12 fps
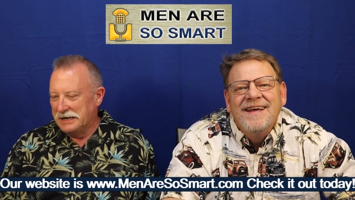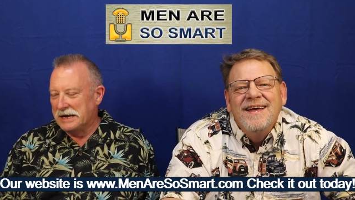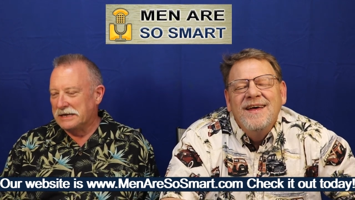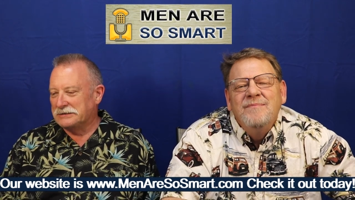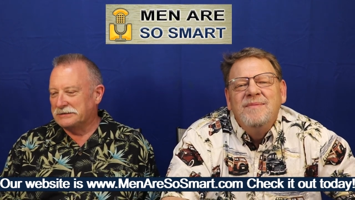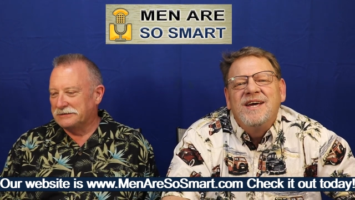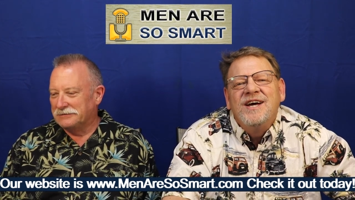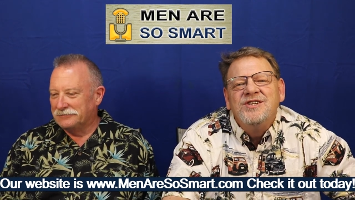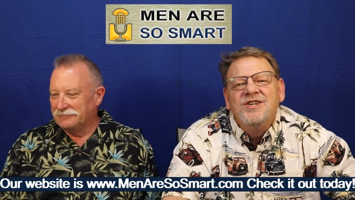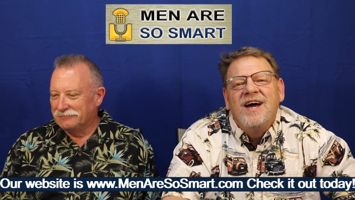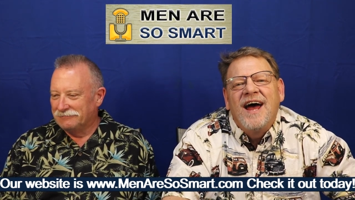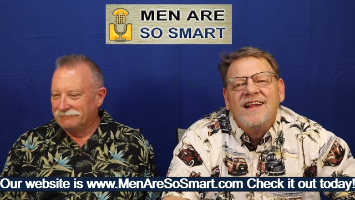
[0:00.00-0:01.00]
Speaker 1: Yes.
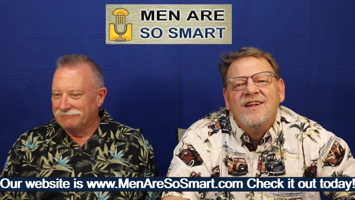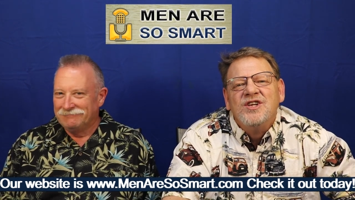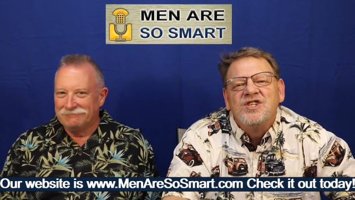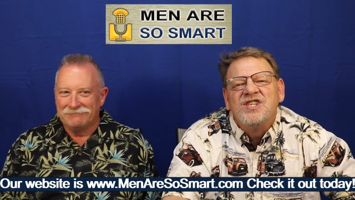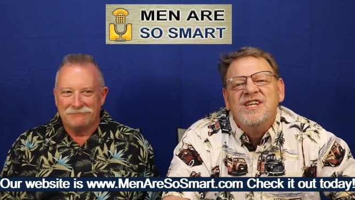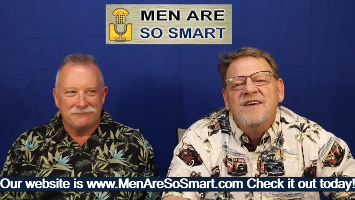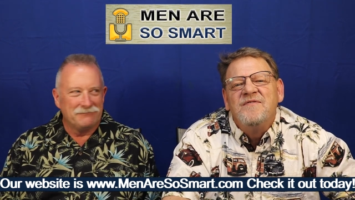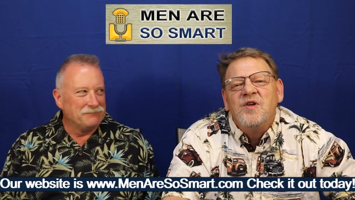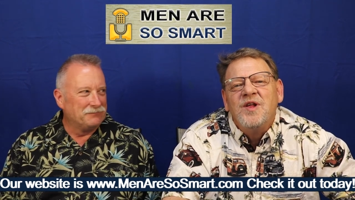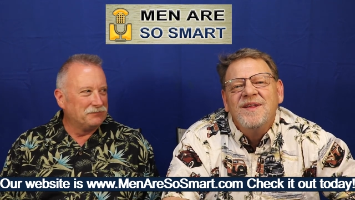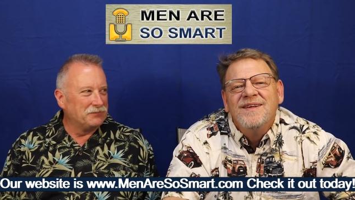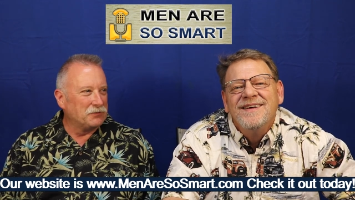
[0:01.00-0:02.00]
Because you got a little
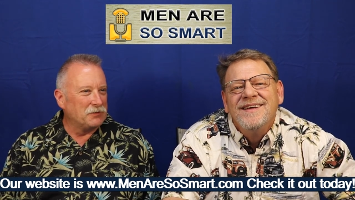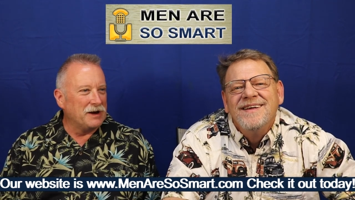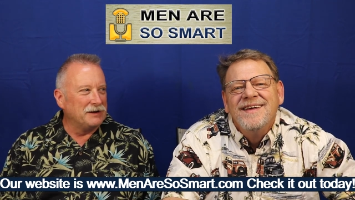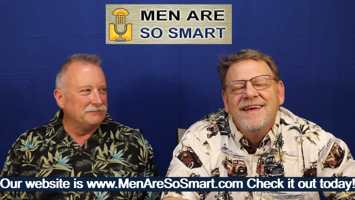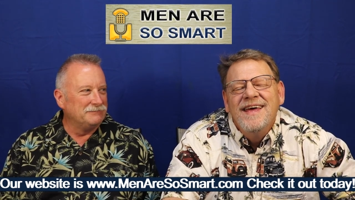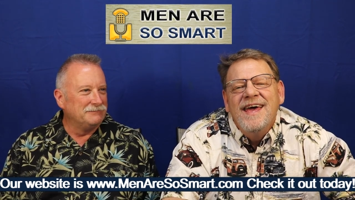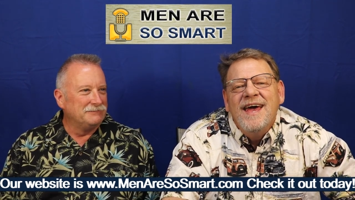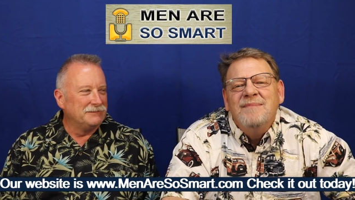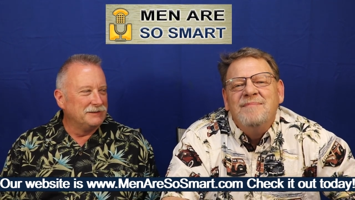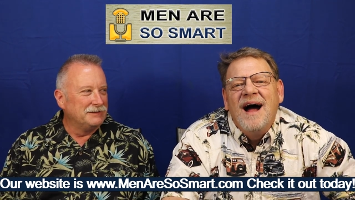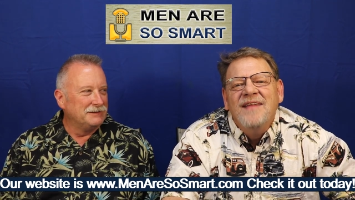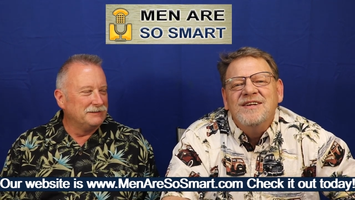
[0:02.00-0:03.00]
sniffle. Right.
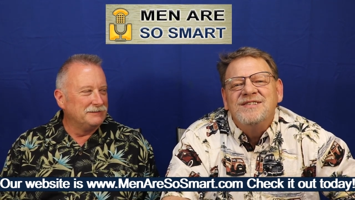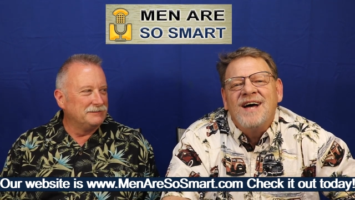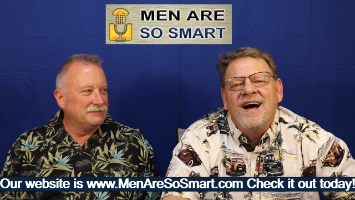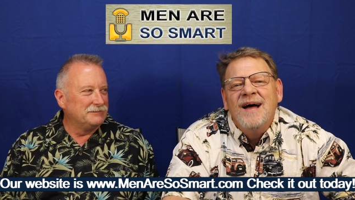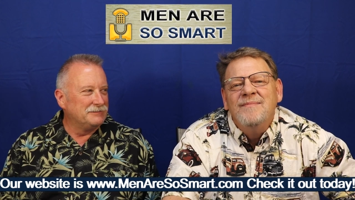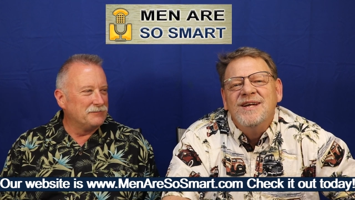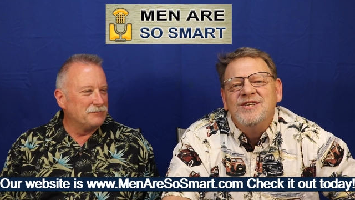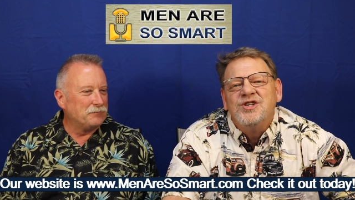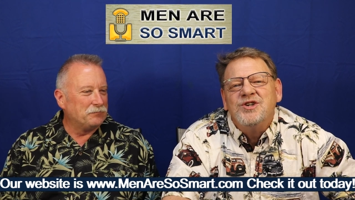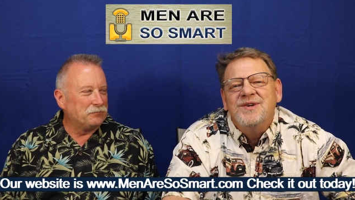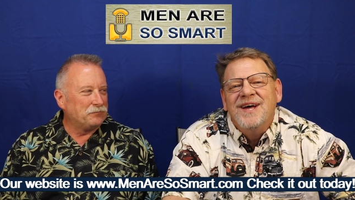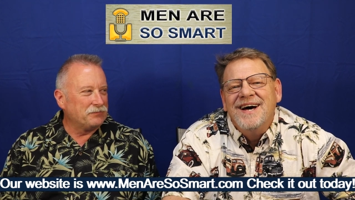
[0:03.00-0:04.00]
And by the time that
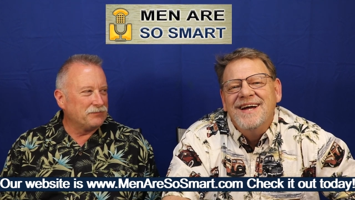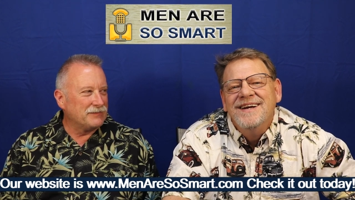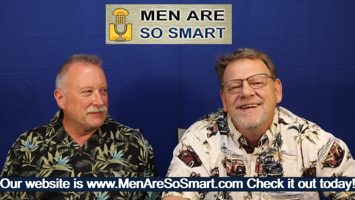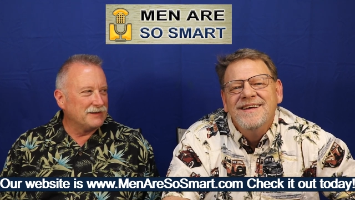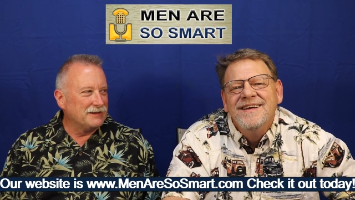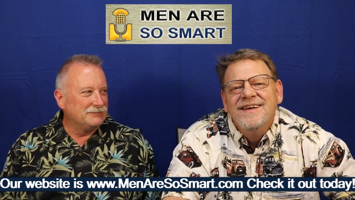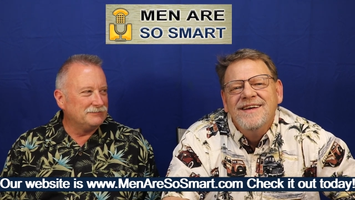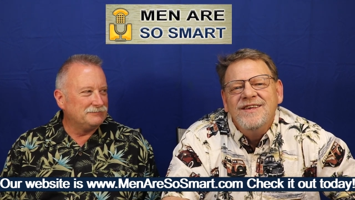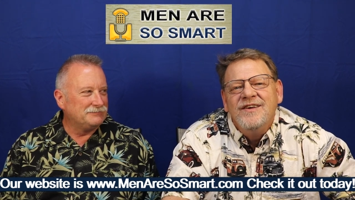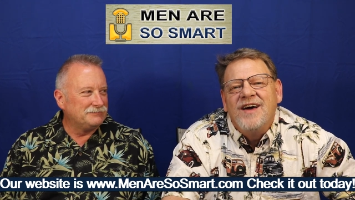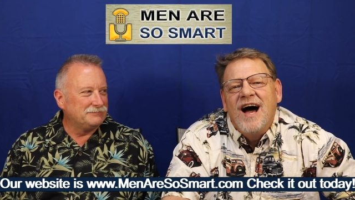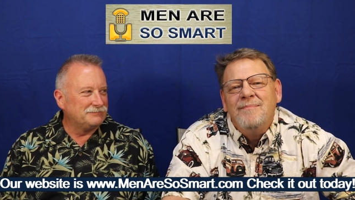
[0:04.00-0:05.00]
you're done,
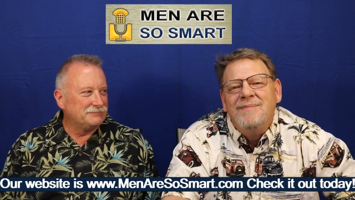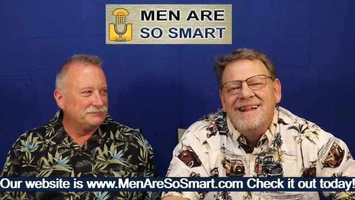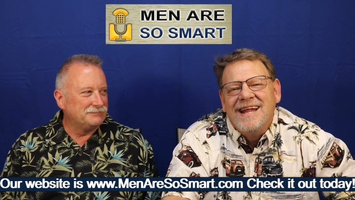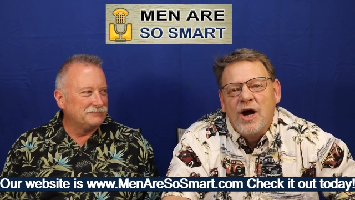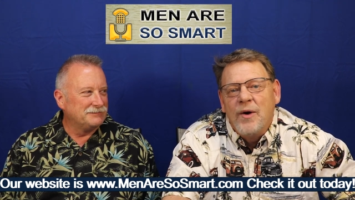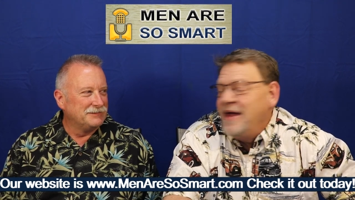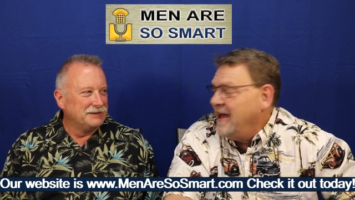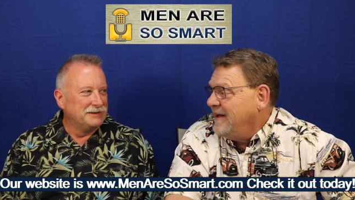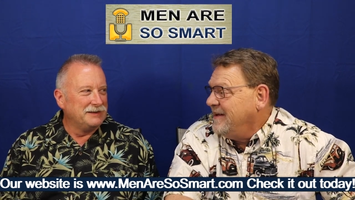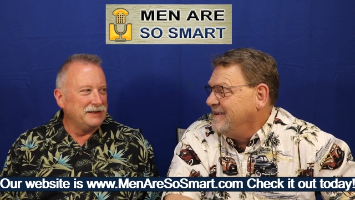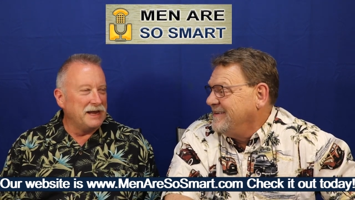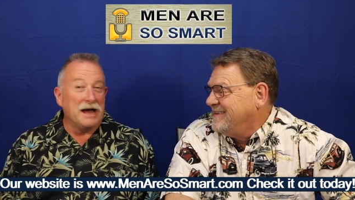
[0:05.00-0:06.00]
you got
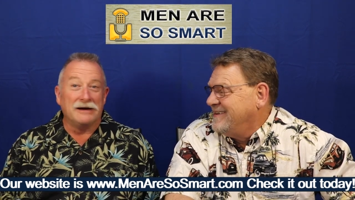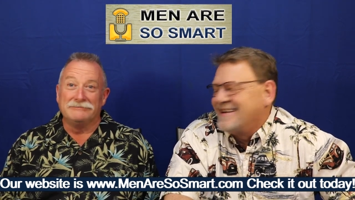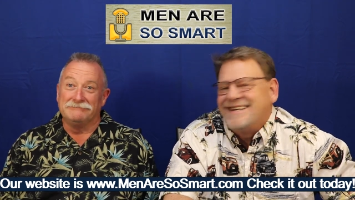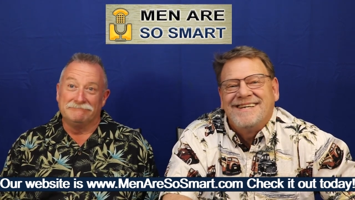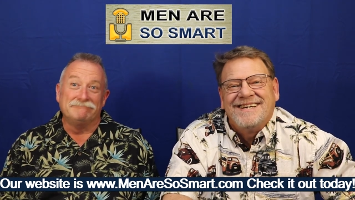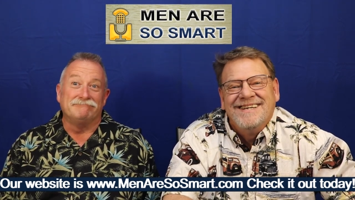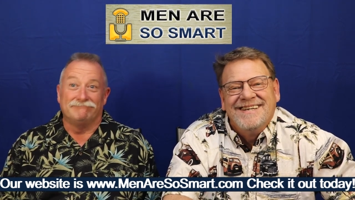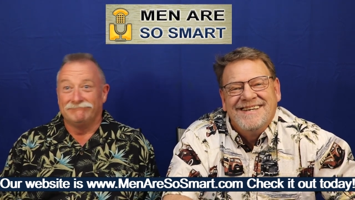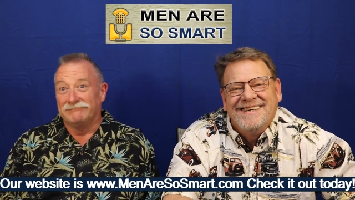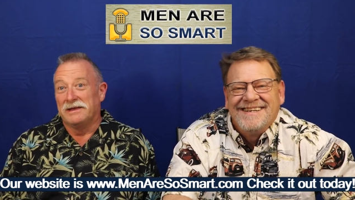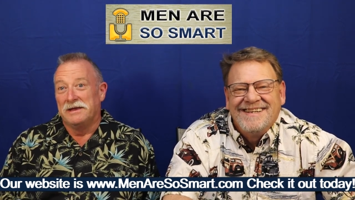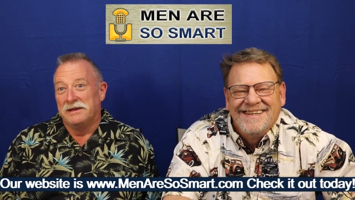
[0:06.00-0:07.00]
malaria.
Speaker 2: Yeah.
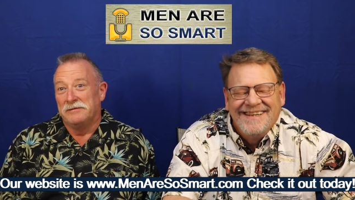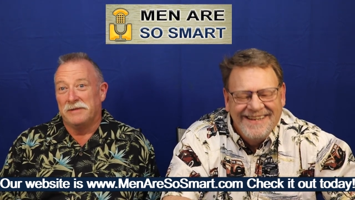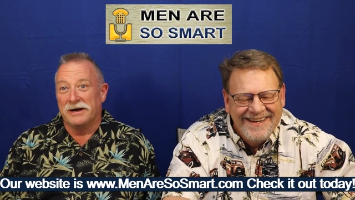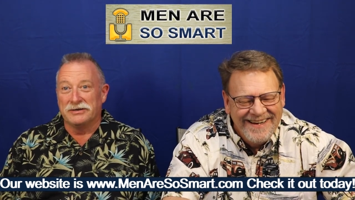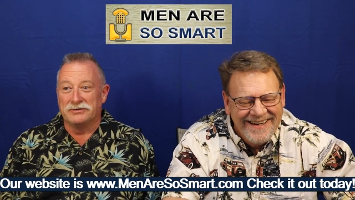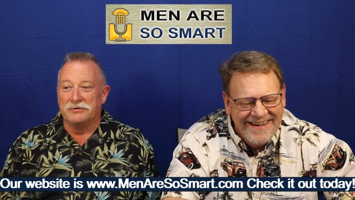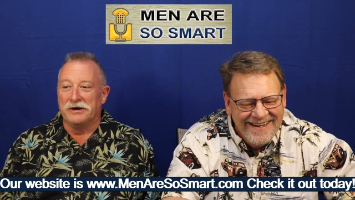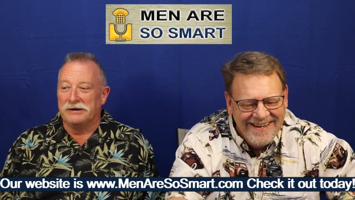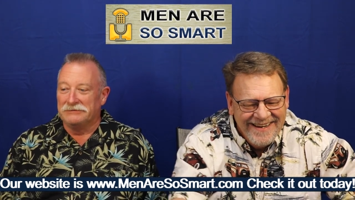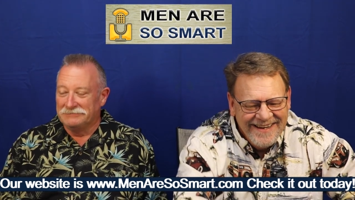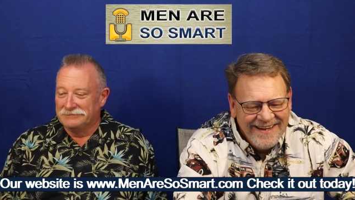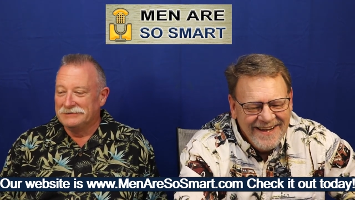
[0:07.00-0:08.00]
Might as
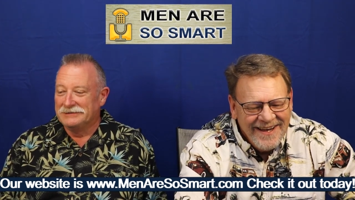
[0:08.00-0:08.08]
well.